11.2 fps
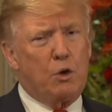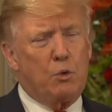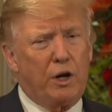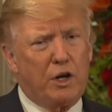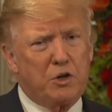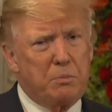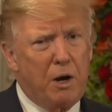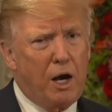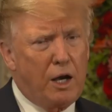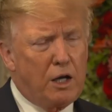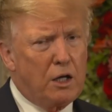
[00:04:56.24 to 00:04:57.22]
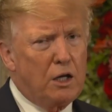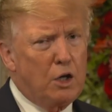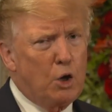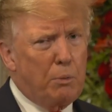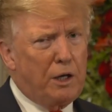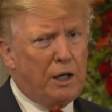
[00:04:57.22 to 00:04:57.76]
I can't read his mind, and
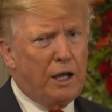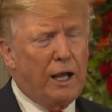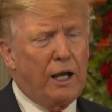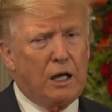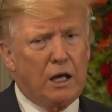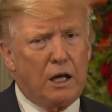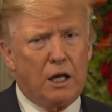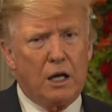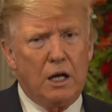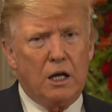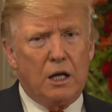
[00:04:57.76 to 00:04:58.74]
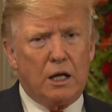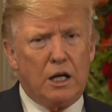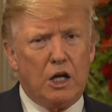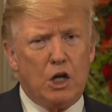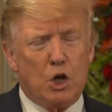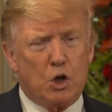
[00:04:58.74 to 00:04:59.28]
nobody can. And
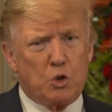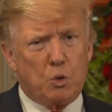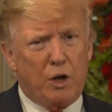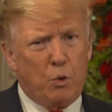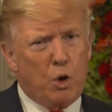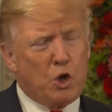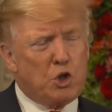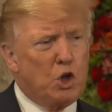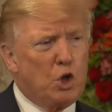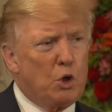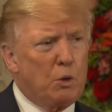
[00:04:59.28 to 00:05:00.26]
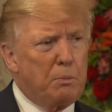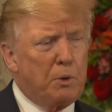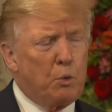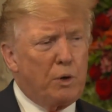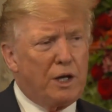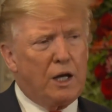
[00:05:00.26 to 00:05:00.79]
He knows what he wants to do,
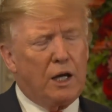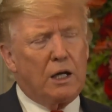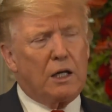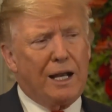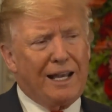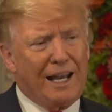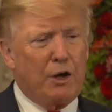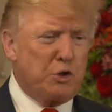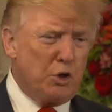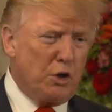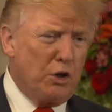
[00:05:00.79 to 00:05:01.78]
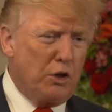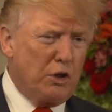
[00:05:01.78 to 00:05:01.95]
but we can't allow certain